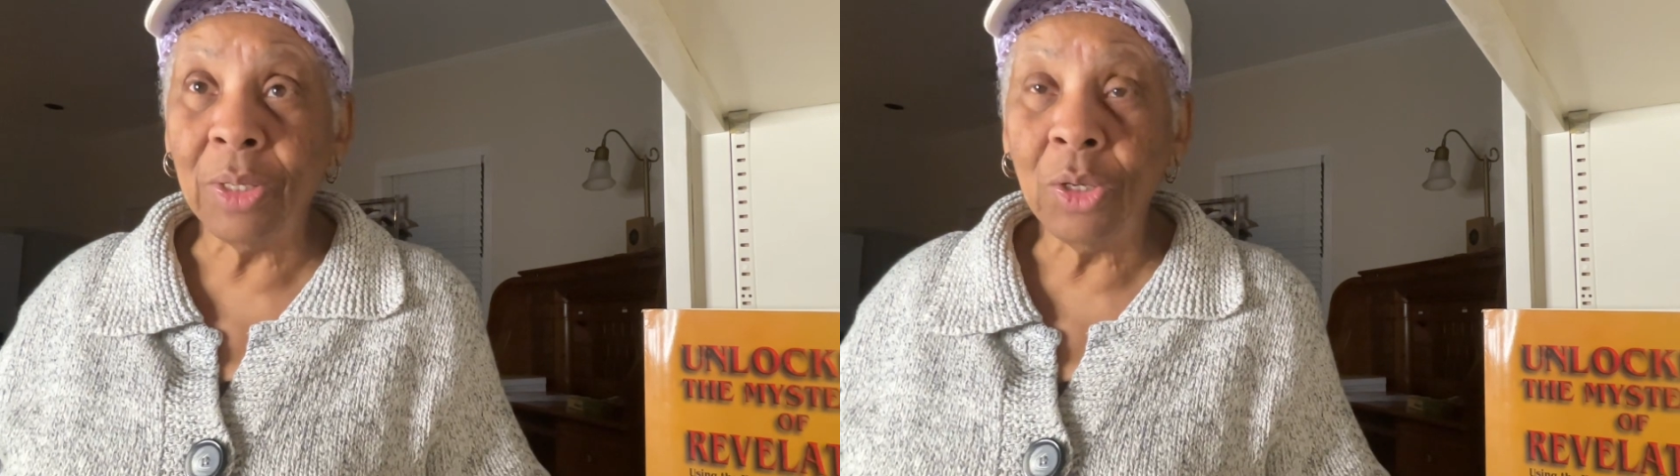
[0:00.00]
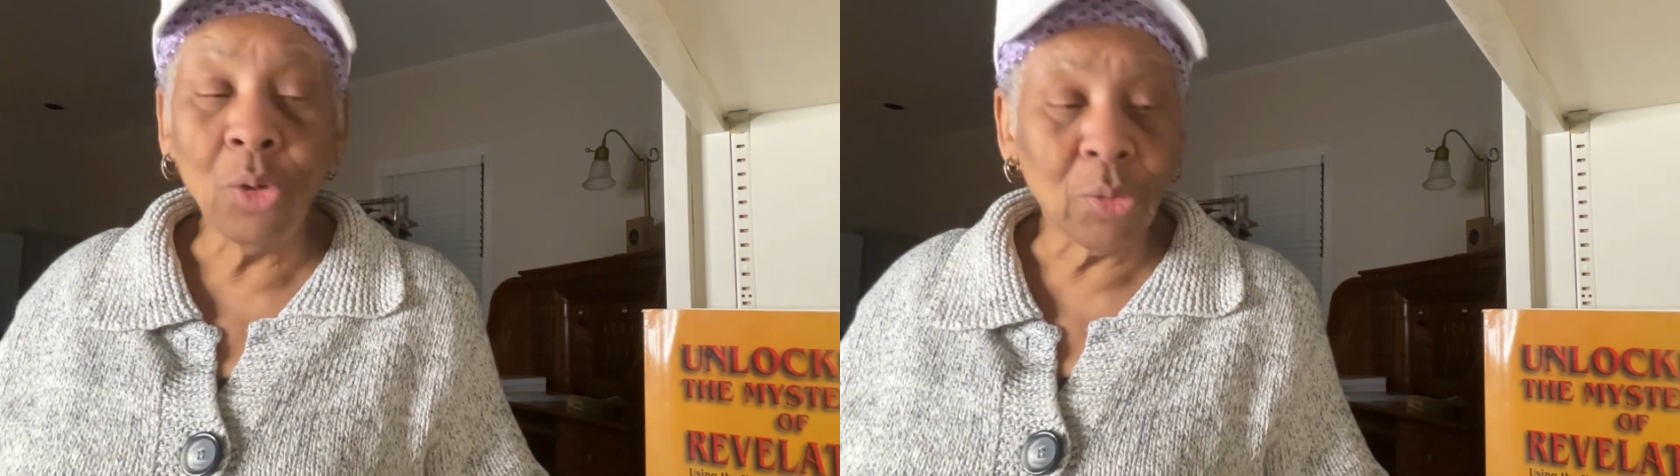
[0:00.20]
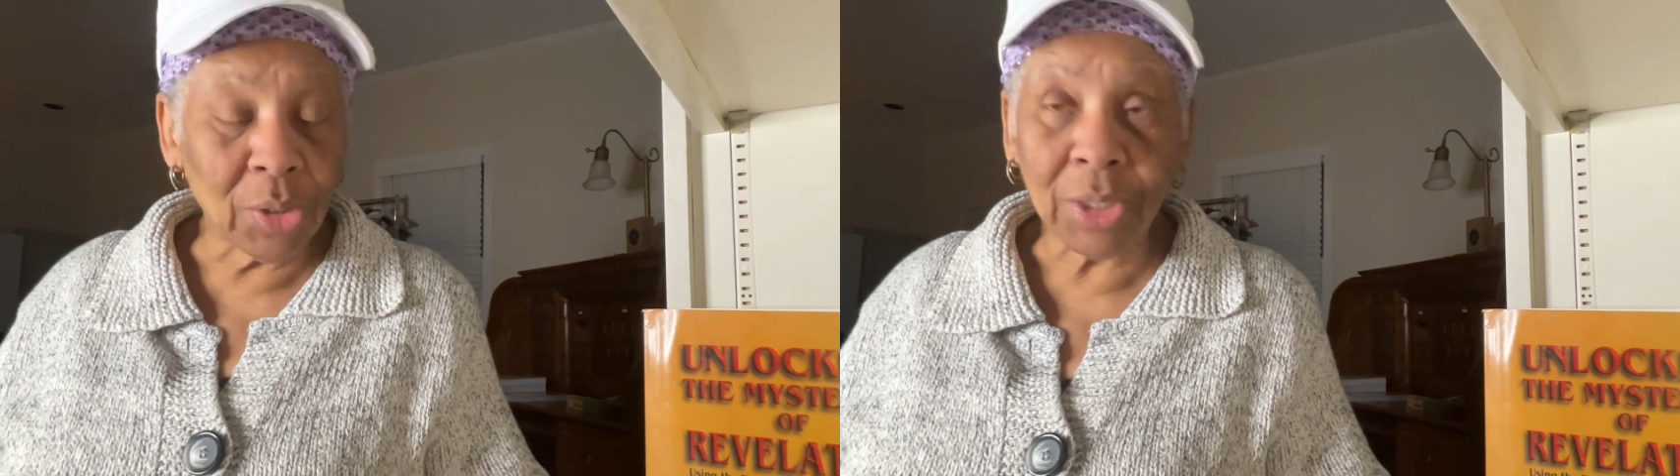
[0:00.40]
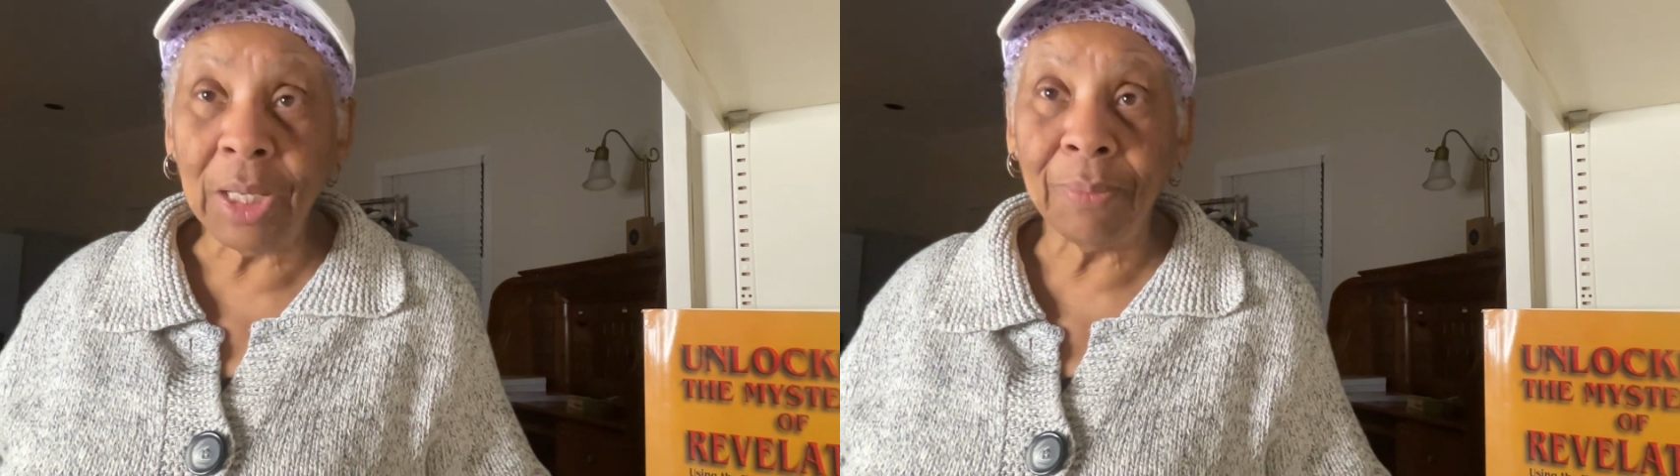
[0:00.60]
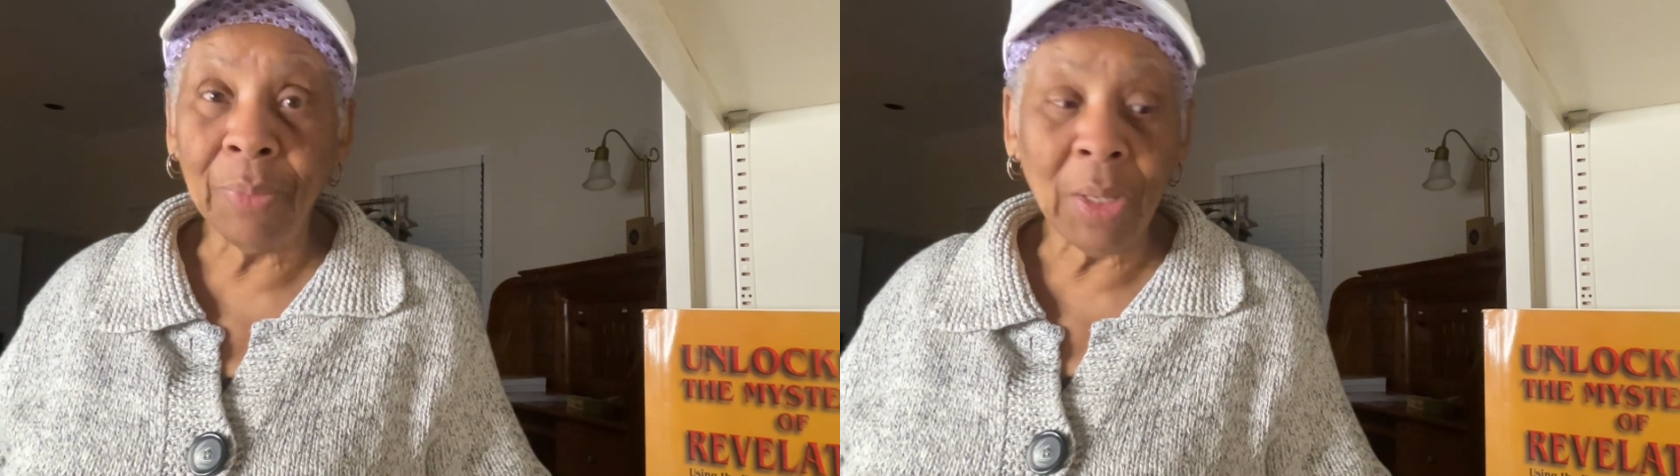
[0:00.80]
You can
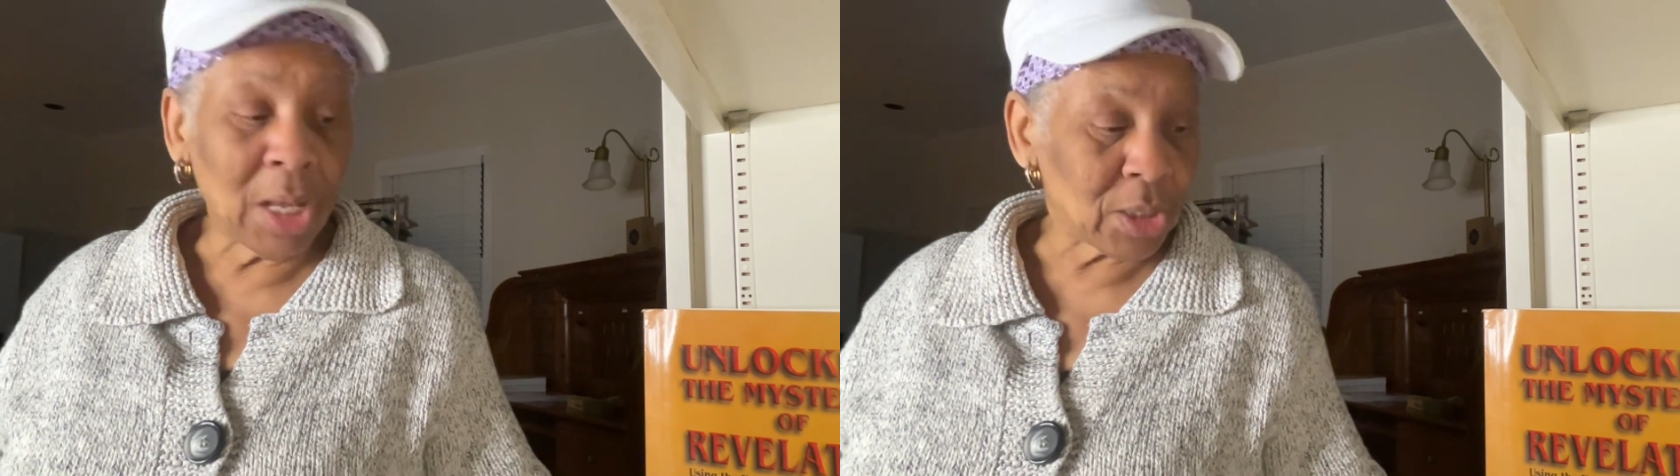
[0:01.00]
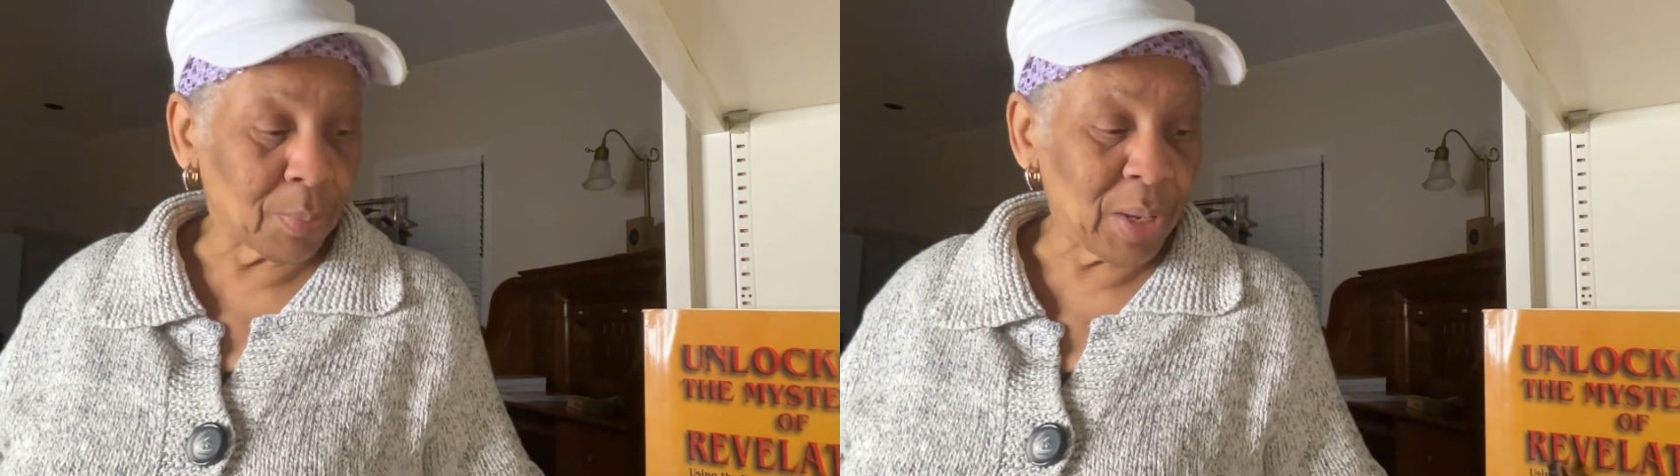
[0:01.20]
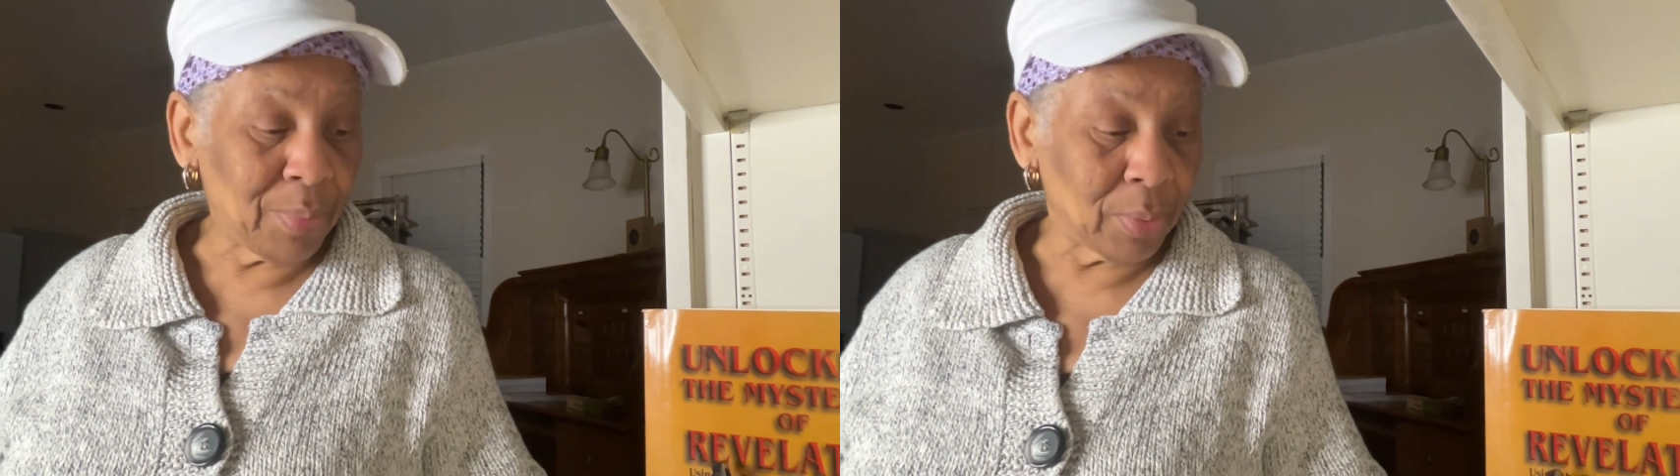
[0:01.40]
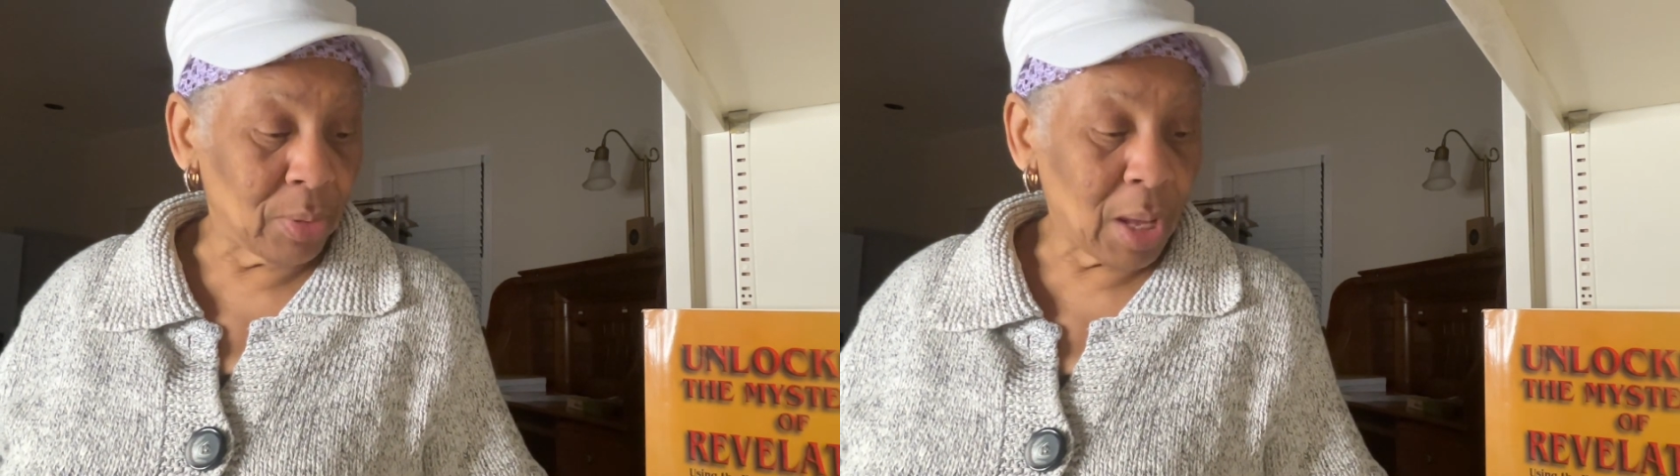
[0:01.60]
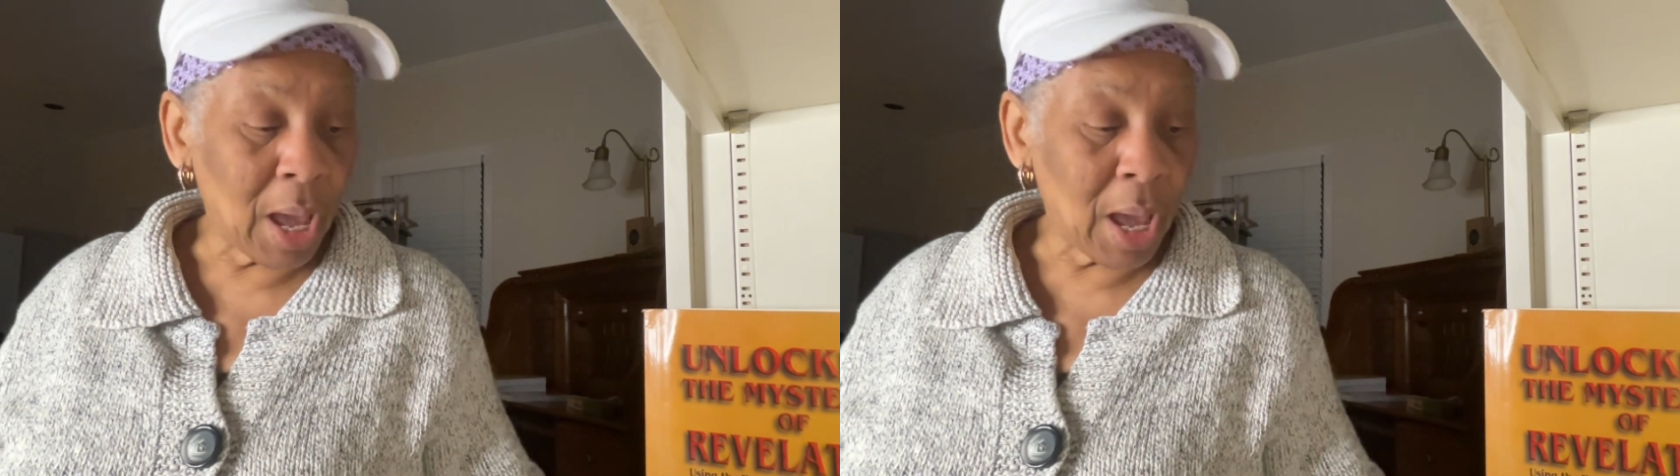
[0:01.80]
see it's the people.